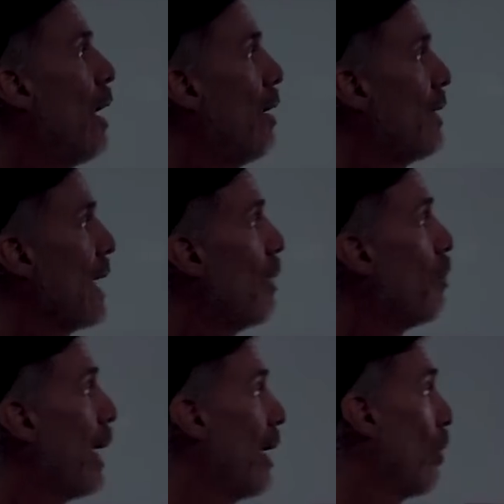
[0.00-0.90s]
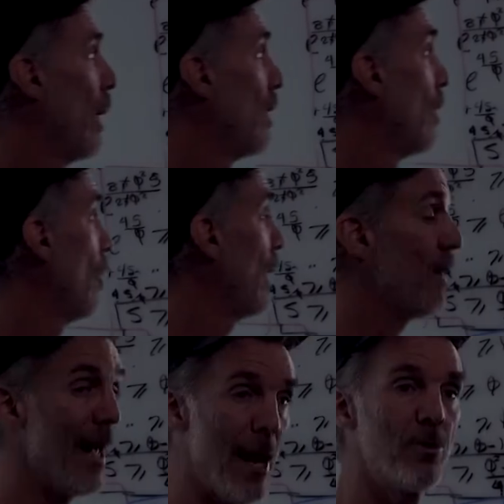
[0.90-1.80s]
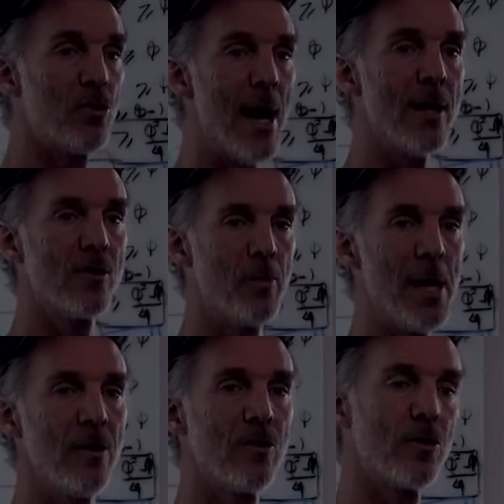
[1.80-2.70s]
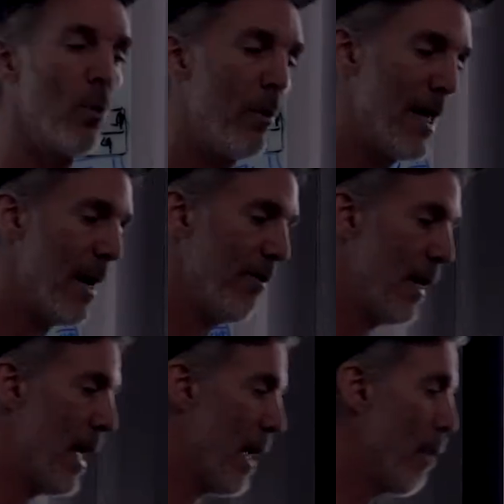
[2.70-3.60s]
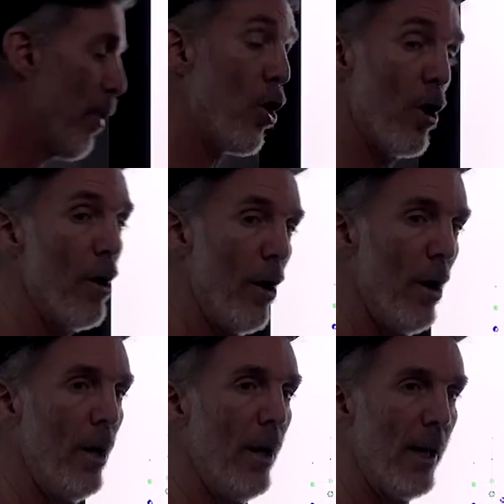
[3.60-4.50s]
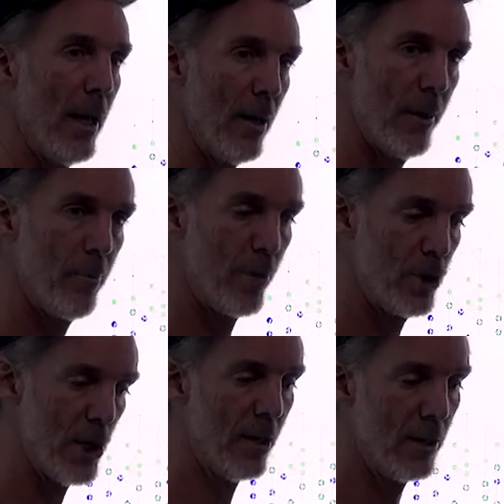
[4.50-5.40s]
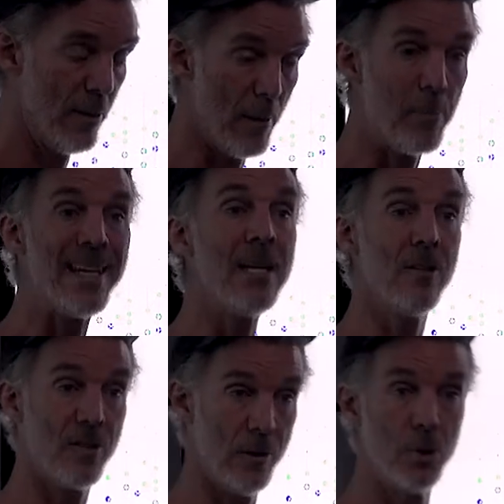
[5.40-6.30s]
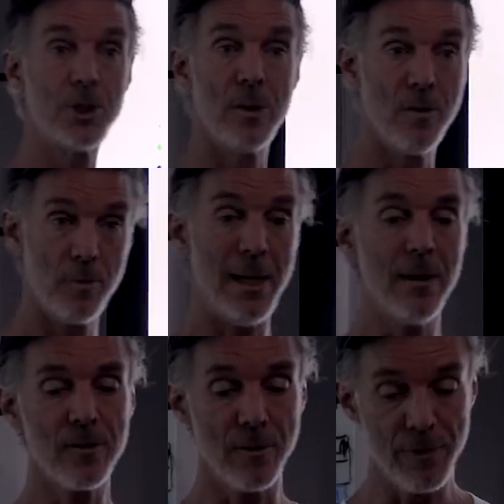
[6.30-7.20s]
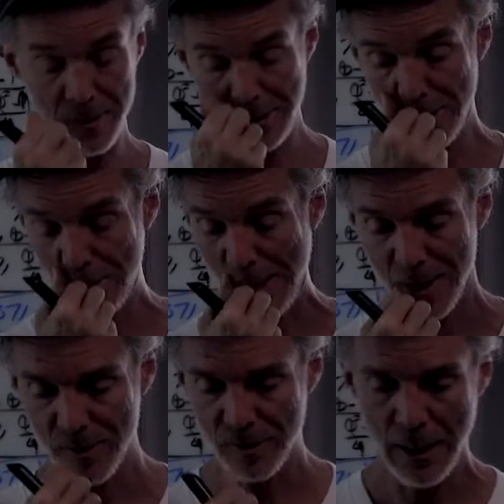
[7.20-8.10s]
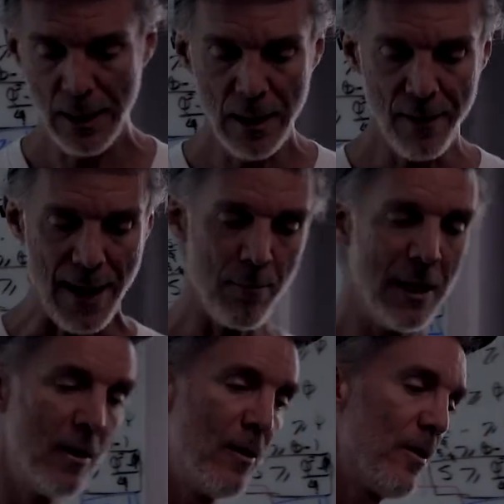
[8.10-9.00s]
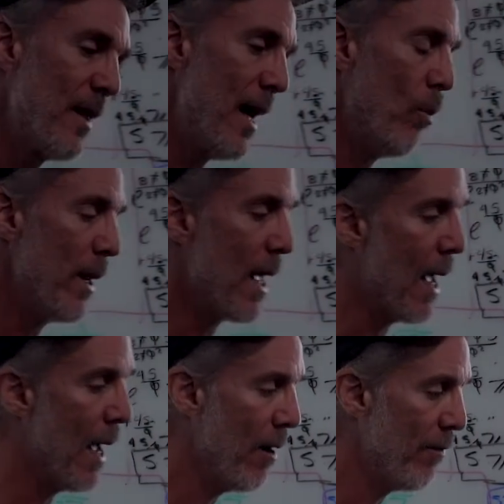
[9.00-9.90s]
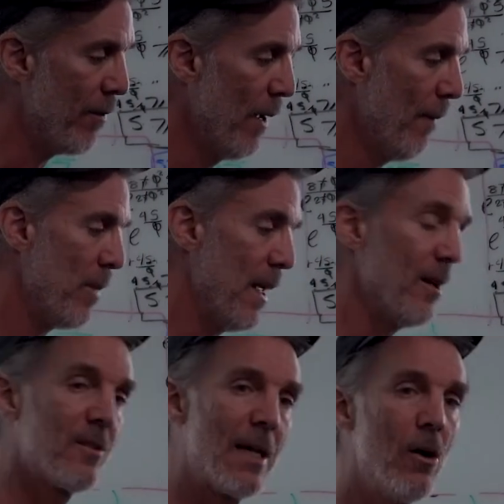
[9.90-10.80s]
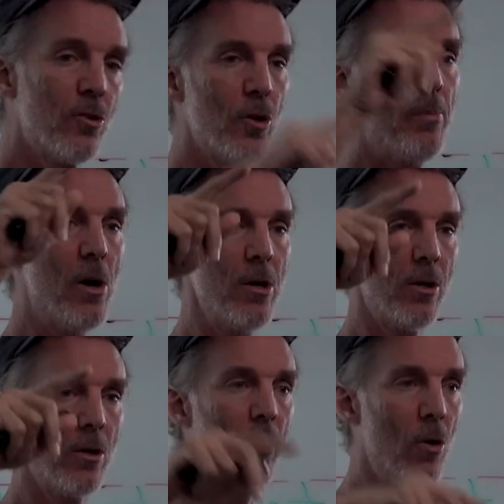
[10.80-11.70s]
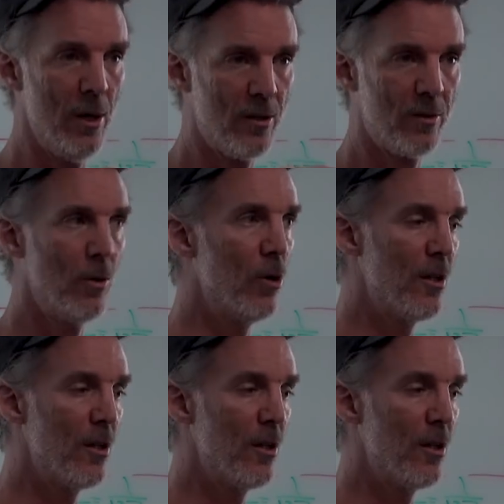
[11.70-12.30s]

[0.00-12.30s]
of the empire window in the abstract space. So when we have an emperor in the P solution space, the physical space, that means that we have its counterparticle or its